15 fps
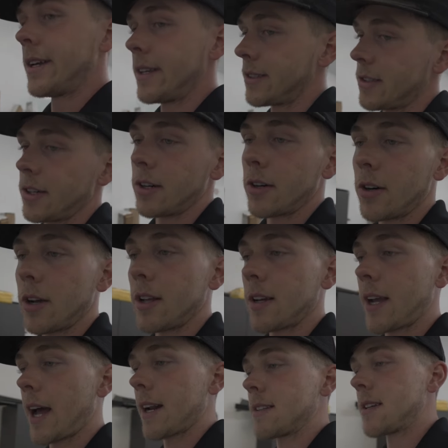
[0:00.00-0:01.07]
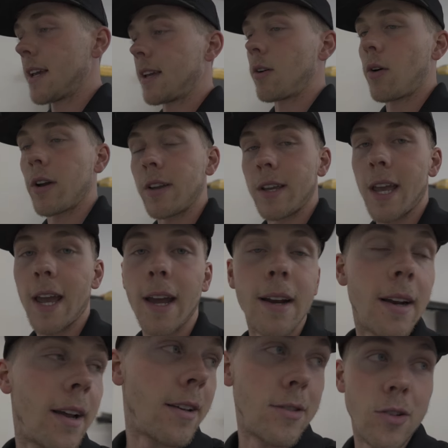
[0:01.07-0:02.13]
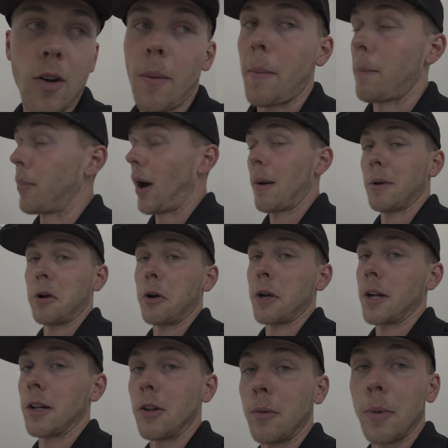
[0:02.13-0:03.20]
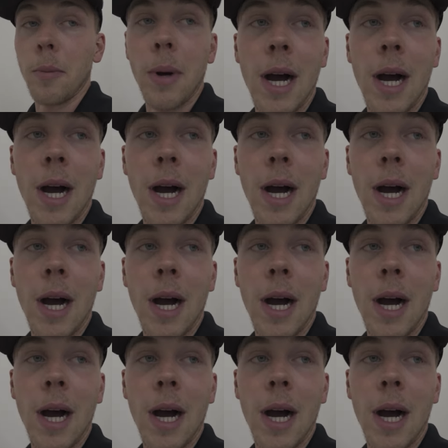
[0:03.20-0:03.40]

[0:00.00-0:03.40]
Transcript: So I gotta take it while you can. So I'm probably gonna get a little bit